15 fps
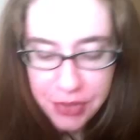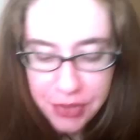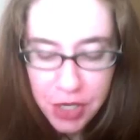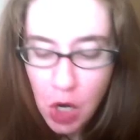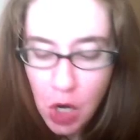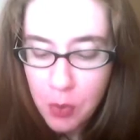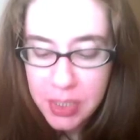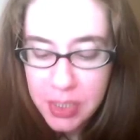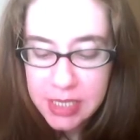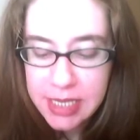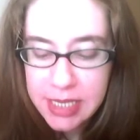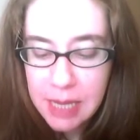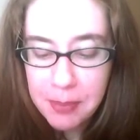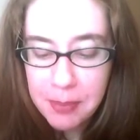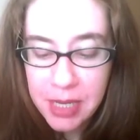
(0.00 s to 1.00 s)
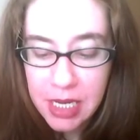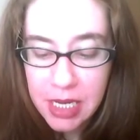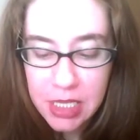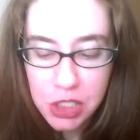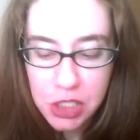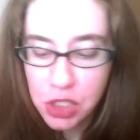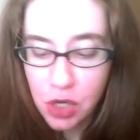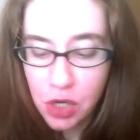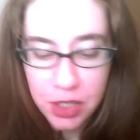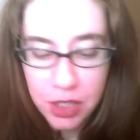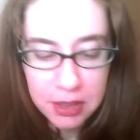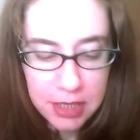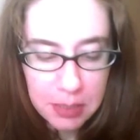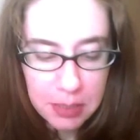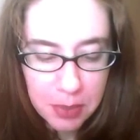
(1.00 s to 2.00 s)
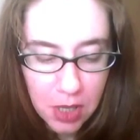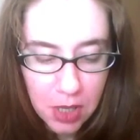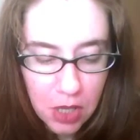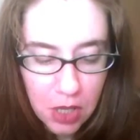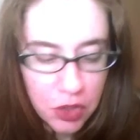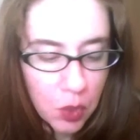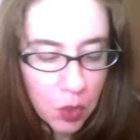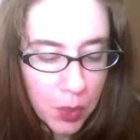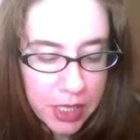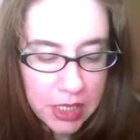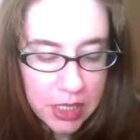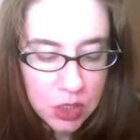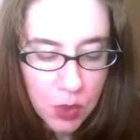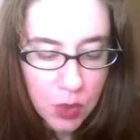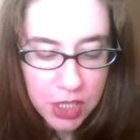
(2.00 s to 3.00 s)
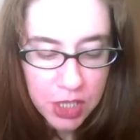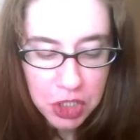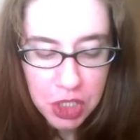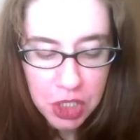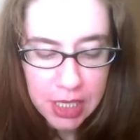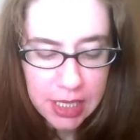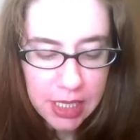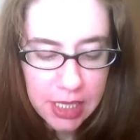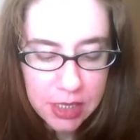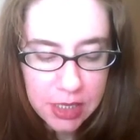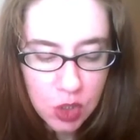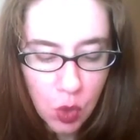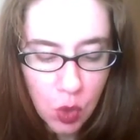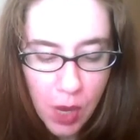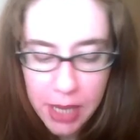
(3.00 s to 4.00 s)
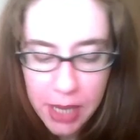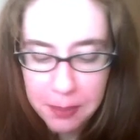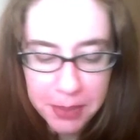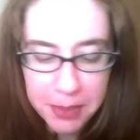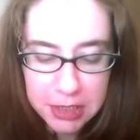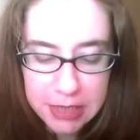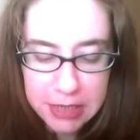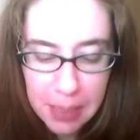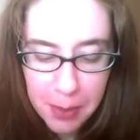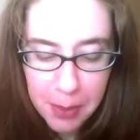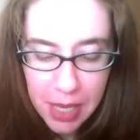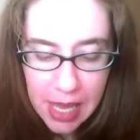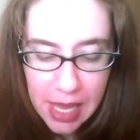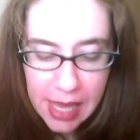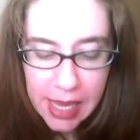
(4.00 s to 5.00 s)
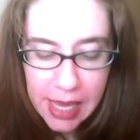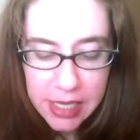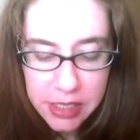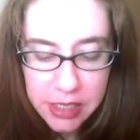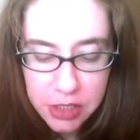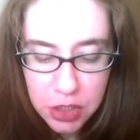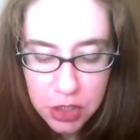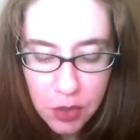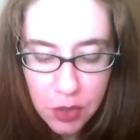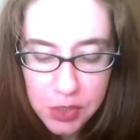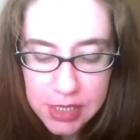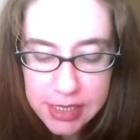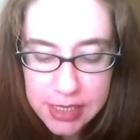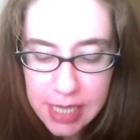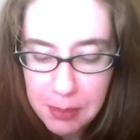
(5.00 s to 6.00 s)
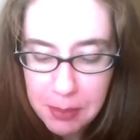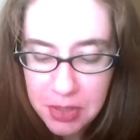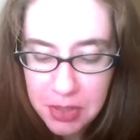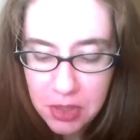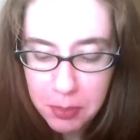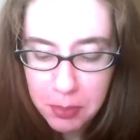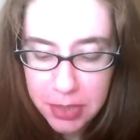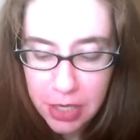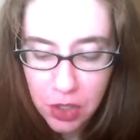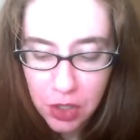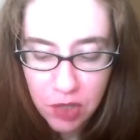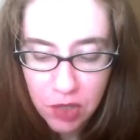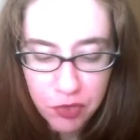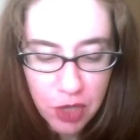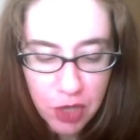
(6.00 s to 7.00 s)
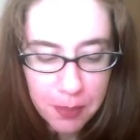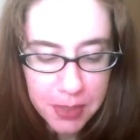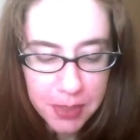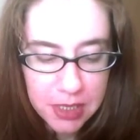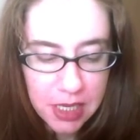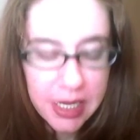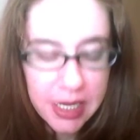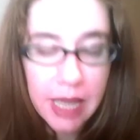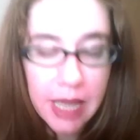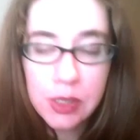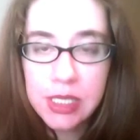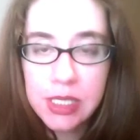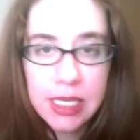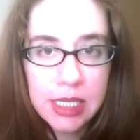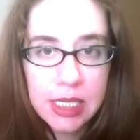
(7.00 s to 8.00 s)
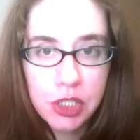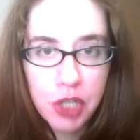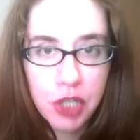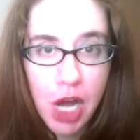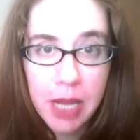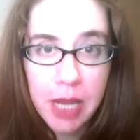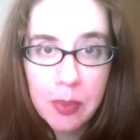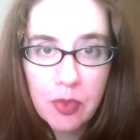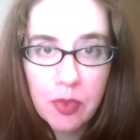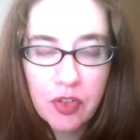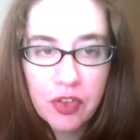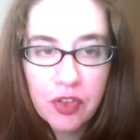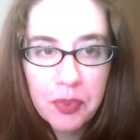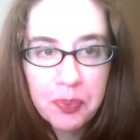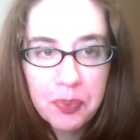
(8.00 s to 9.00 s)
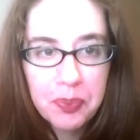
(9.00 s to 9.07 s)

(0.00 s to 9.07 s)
The opening statement, his starting leap, the witness questioning, his quiet build-up, and his closing statement, the blaring of trumpets announcing his triumph.